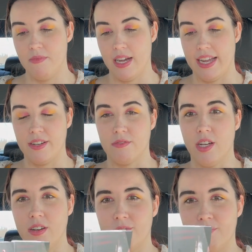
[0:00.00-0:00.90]
I don't
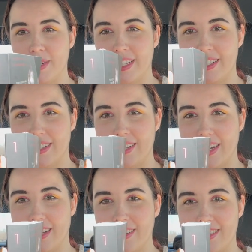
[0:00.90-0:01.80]
know, but
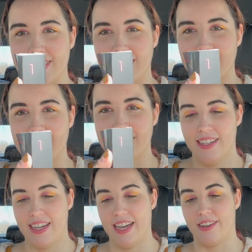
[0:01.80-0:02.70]
yeah, it's like,
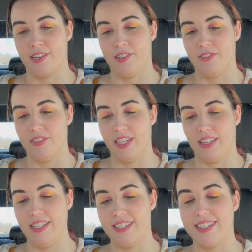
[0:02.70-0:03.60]
I don't know, at
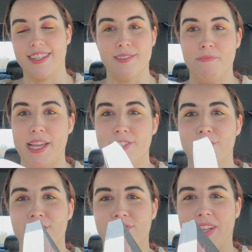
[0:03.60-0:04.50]
least a dozen pages
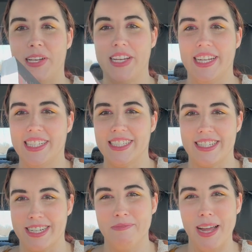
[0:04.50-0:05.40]
just fell out, and I had to like
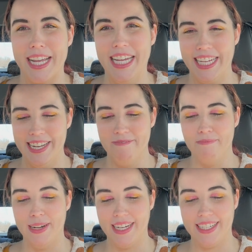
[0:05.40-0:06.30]
stick them back in.
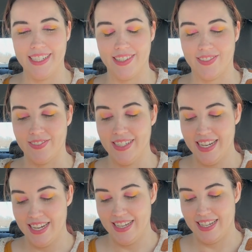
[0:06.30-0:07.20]
But you know,
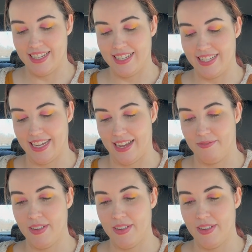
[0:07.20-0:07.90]
yeah.